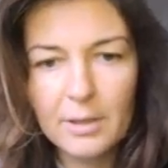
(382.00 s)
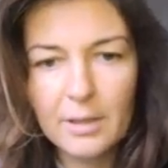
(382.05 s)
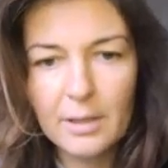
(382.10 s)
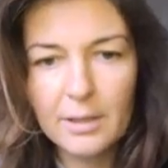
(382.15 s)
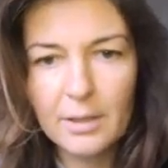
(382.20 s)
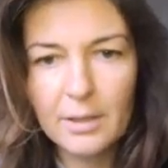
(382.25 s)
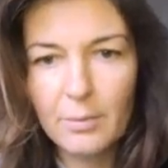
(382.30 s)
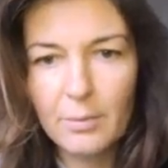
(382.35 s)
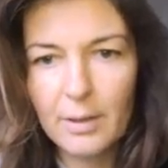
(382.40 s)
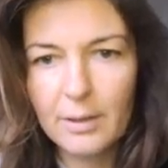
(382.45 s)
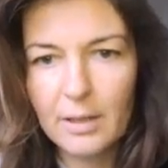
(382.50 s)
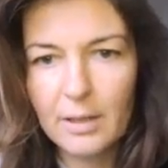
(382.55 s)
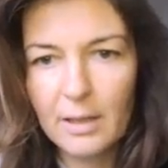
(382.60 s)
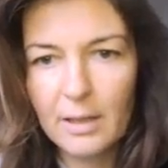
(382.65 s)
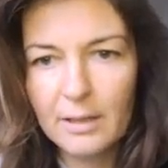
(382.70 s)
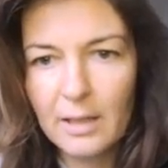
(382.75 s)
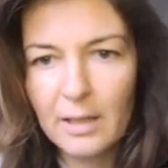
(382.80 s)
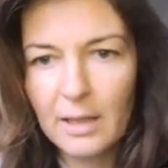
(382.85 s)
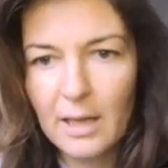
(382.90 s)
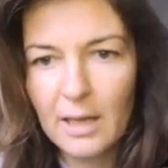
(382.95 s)
this one,
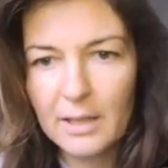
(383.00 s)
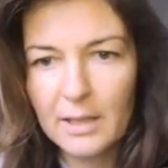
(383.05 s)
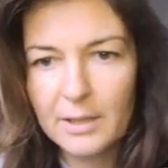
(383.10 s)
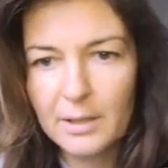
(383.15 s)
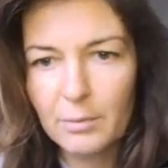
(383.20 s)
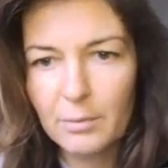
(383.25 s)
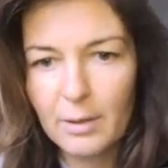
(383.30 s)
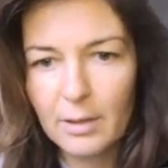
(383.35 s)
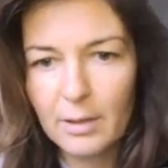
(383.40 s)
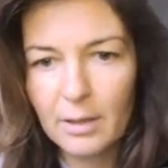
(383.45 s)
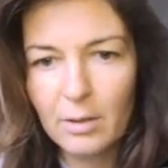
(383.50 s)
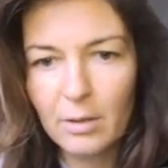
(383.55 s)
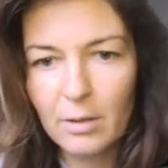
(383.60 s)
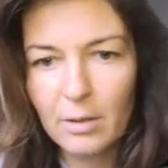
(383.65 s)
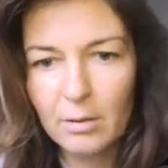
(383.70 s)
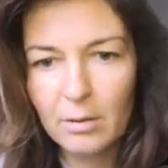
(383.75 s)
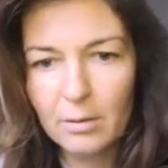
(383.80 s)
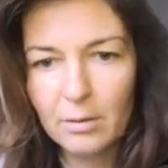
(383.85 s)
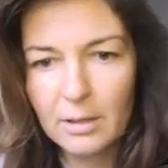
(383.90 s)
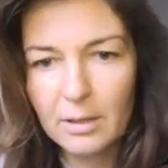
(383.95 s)
the last one,
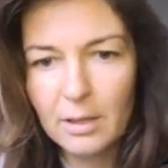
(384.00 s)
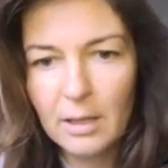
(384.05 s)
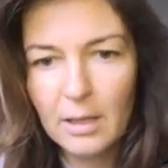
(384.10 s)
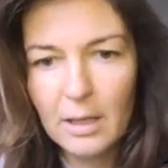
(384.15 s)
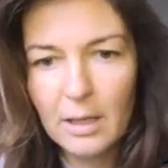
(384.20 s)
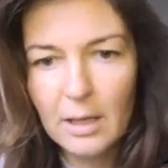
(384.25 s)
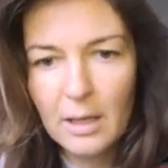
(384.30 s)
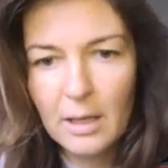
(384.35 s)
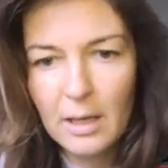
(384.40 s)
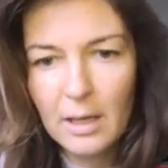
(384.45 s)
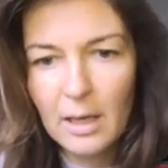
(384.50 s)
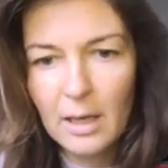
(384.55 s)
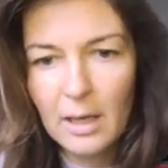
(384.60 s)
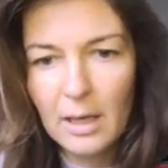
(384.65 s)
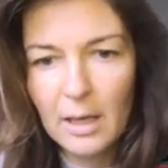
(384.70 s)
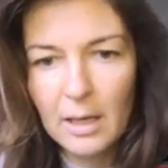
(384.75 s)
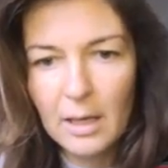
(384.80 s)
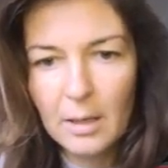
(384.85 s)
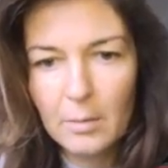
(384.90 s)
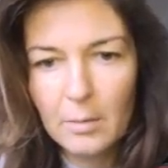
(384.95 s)
called
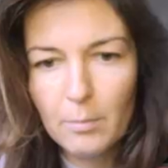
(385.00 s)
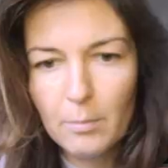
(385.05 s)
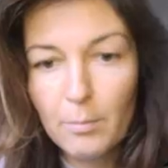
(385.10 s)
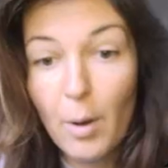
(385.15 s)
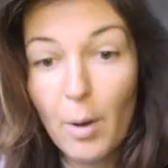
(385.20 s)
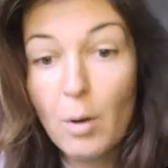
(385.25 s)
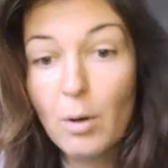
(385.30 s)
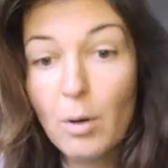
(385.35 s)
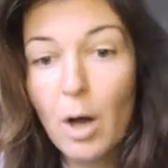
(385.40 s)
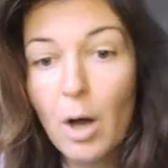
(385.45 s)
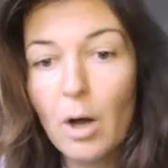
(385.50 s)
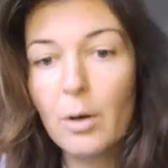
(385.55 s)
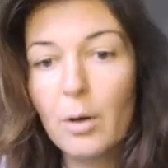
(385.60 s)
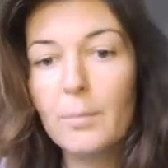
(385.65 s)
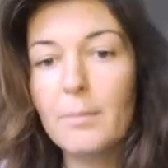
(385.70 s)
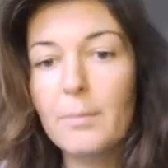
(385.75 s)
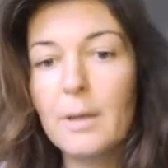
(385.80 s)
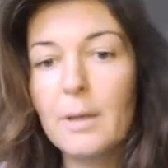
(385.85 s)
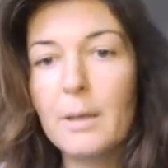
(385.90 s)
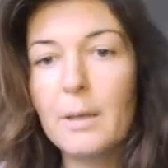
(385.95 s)
boho
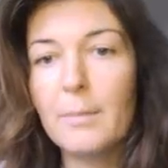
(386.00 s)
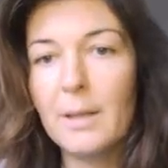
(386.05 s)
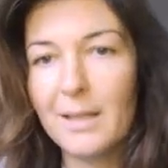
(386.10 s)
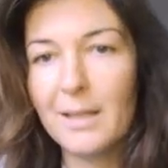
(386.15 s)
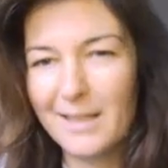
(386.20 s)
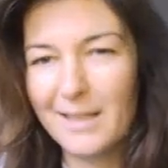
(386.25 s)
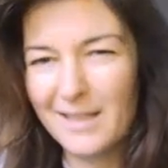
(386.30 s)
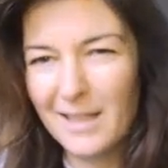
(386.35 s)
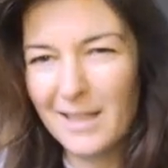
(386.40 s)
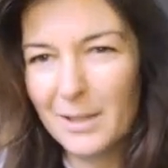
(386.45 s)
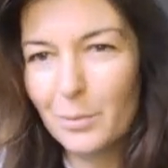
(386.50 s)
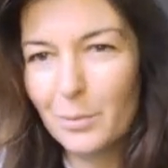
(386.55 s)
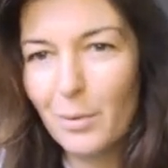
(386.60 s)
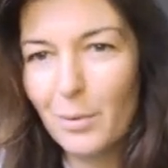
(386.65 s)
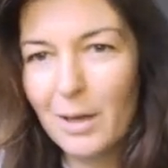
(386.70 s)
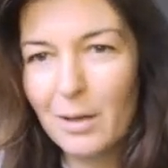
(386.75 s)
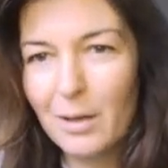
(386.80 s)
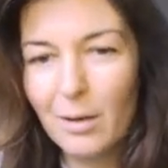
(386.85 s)
minimalist. That's why